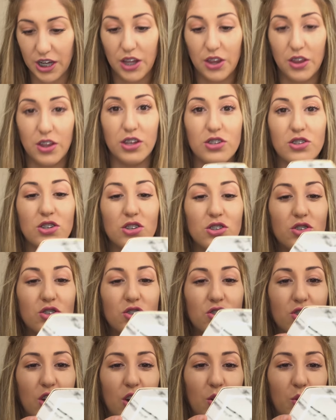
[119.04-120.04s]
This is
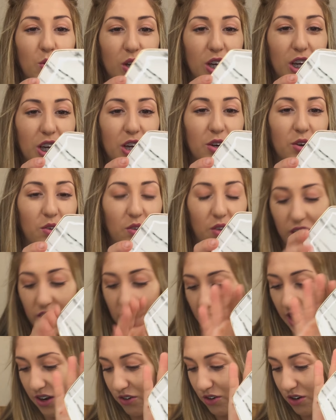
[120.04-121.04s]
so cute. Like,
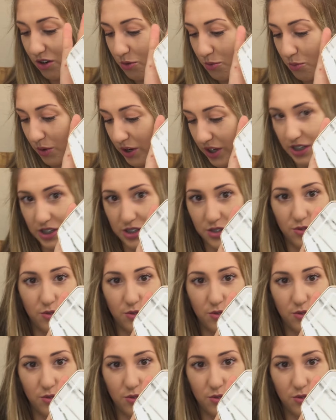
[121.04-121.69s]
I don't know what it's